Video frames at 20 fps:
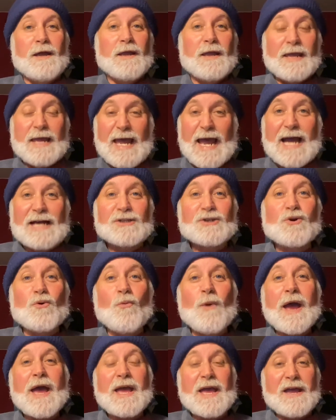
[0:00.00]
catch a
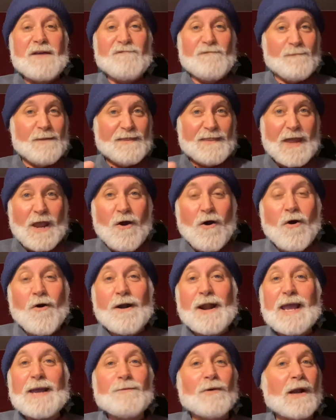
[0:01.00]
wave, but they
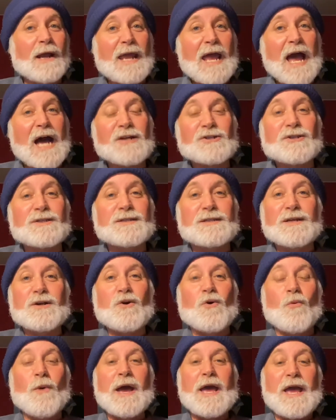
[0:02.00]
aren't able to catch a
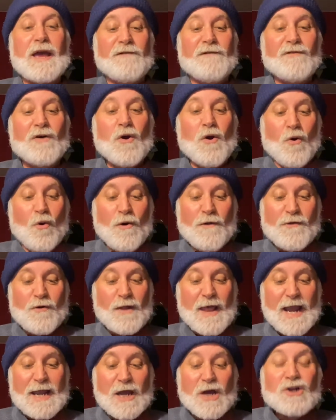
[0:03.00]
single wave. Or they're
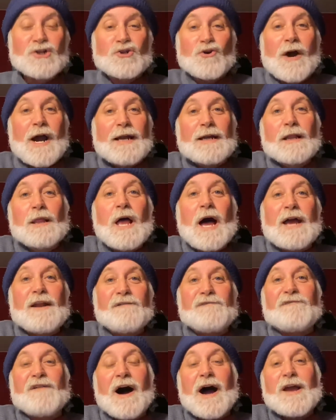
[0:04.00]
like trying to light a
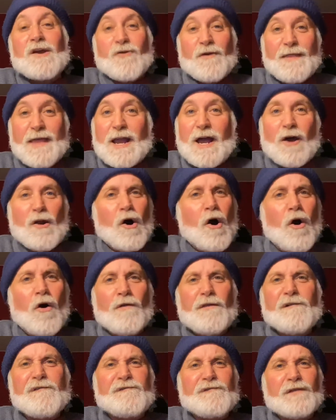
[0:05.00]
fire and they got all
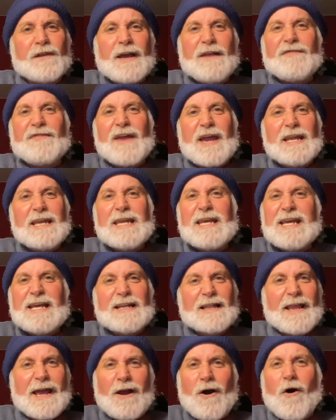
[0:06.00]
the flint they need
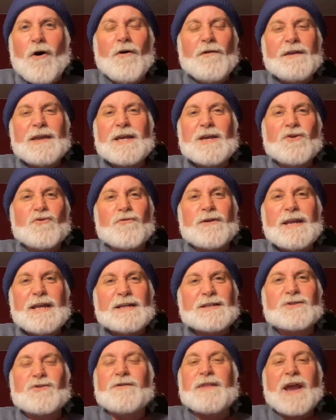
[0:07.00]
and like all the
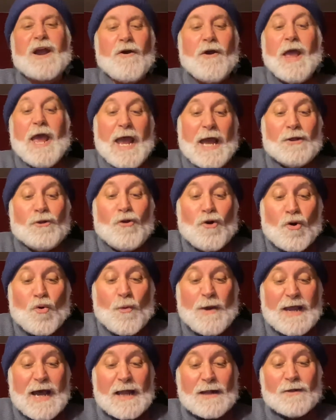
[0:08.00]
ingredients are there. And look,
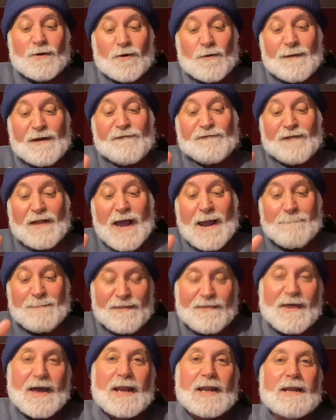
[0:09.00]
we got a little bit of flame,
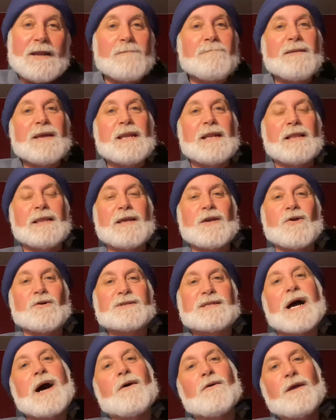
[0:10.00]
but then it immediately
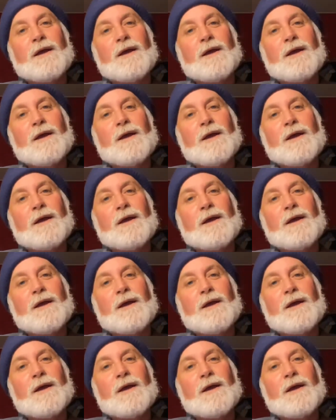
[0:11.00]
goes out